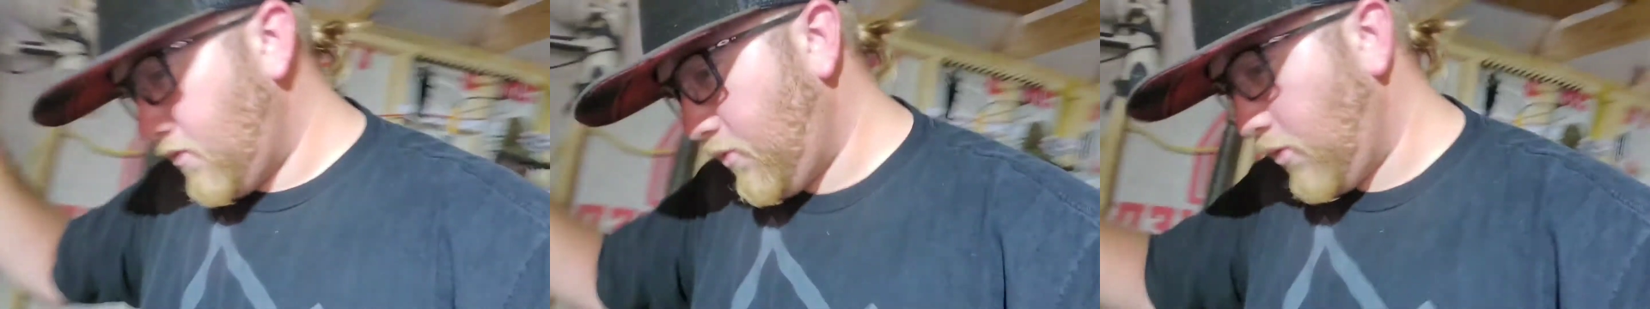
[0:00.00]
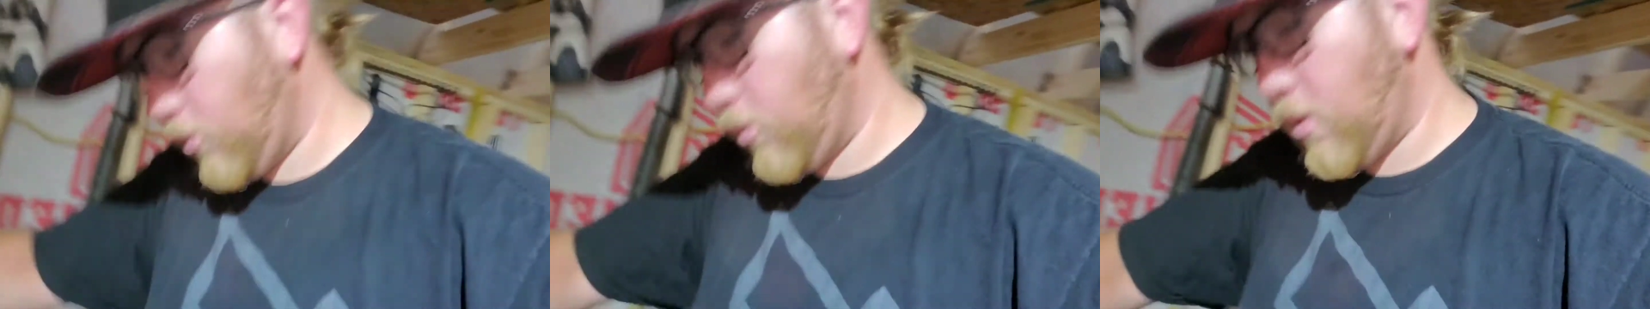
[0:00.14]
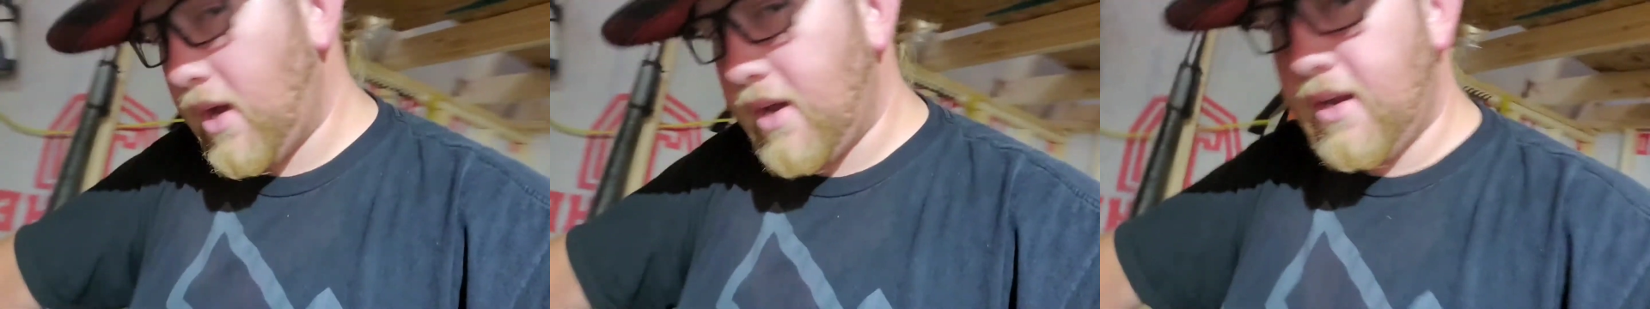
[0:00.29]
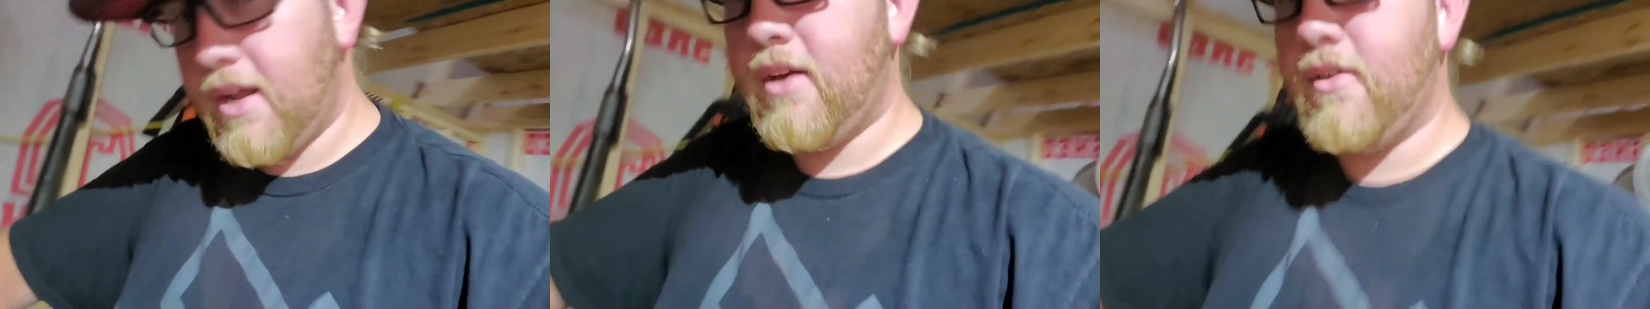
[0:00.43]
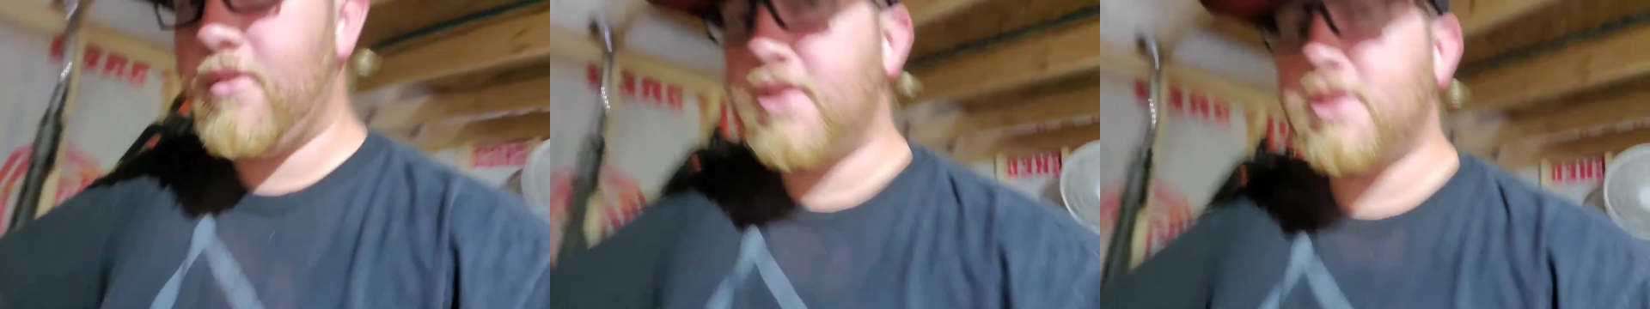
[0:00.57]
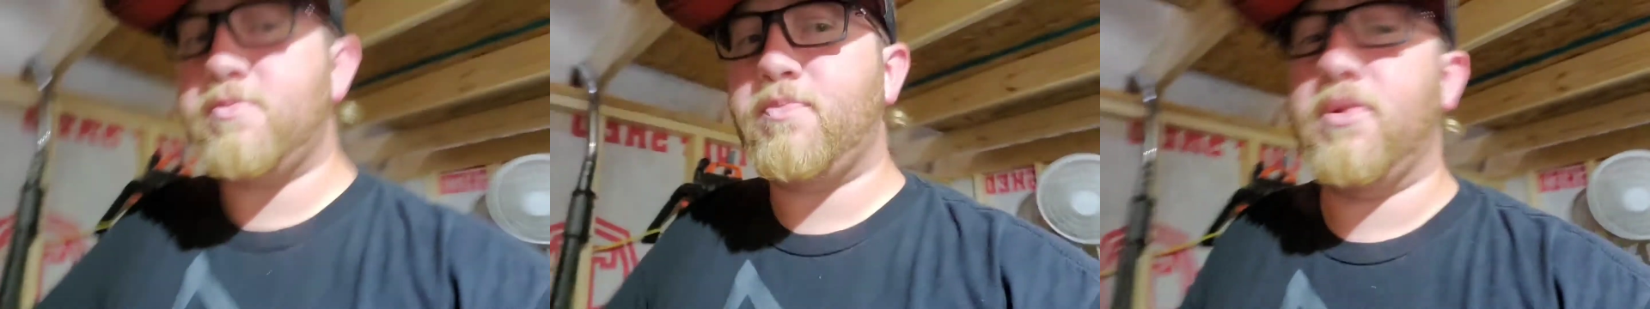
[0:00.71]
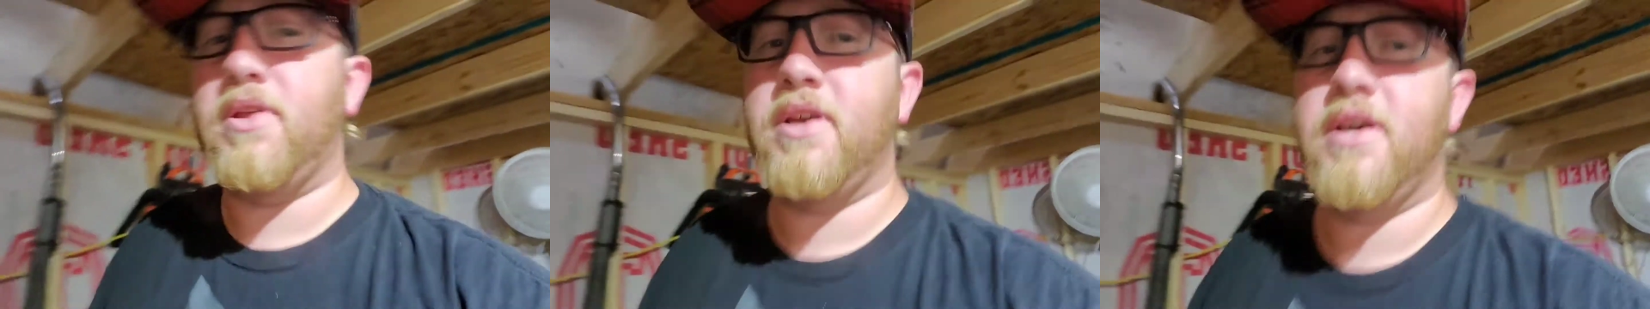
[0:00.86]
for right now,
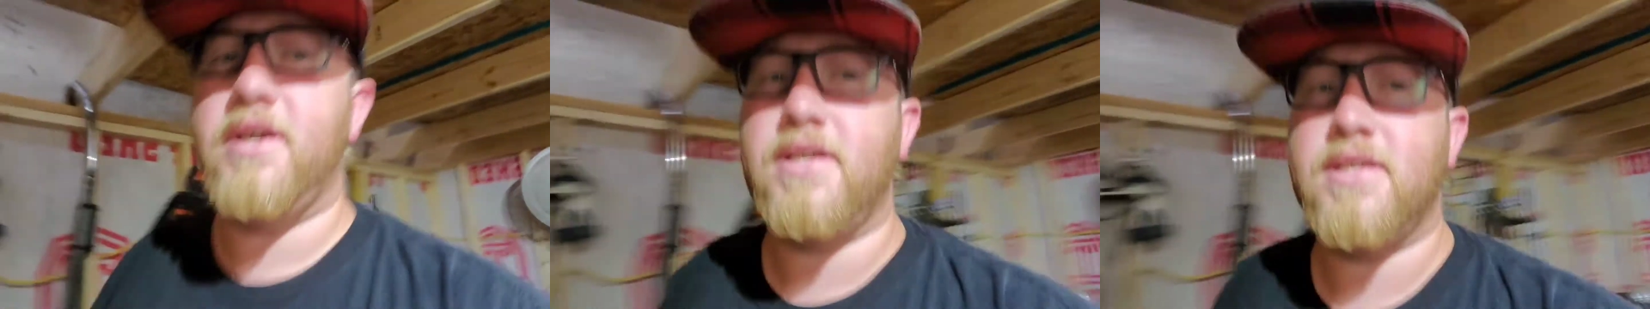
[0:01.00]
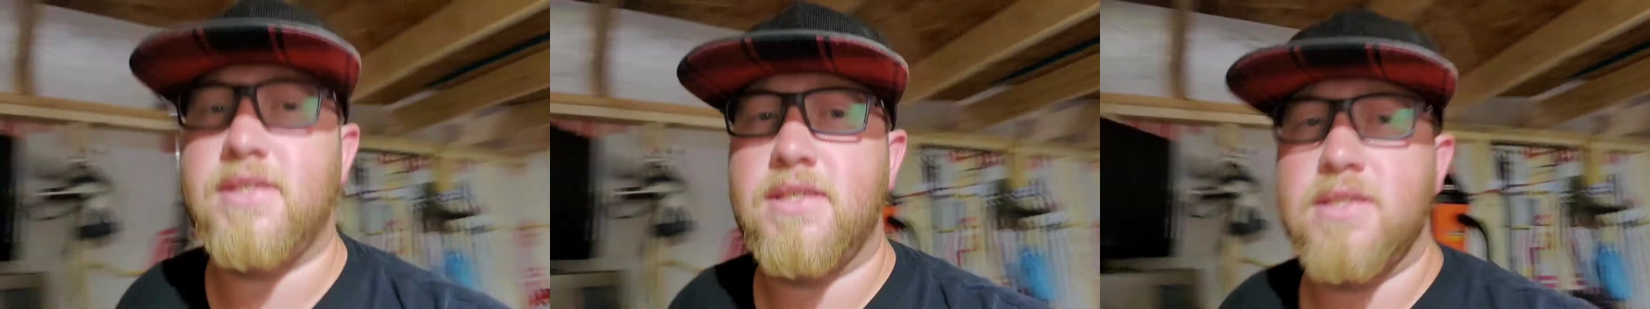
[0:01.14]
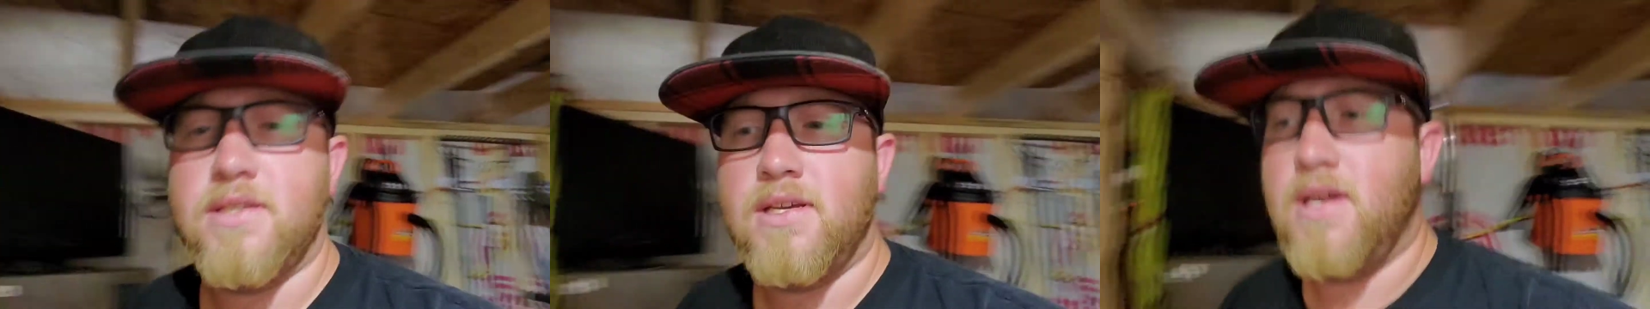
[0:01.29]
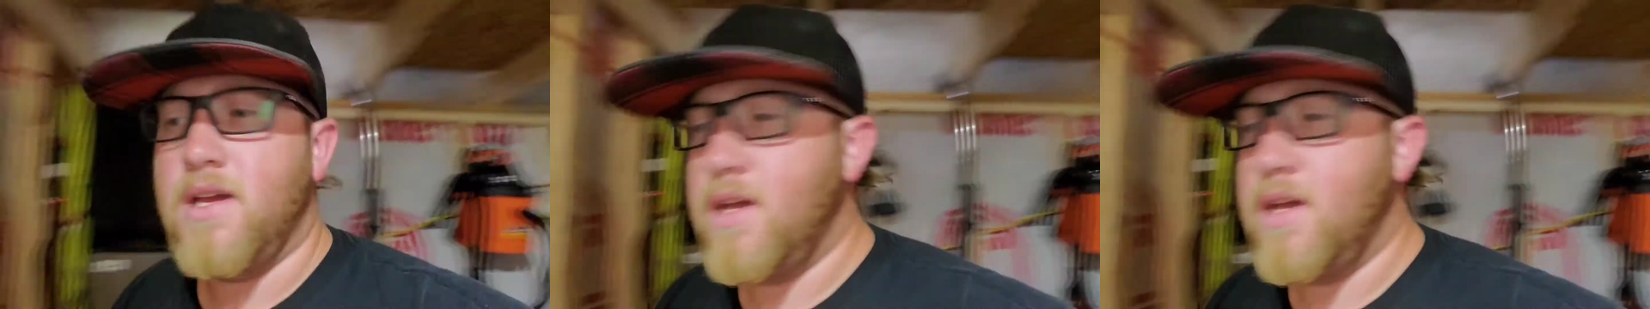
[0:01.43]
this place,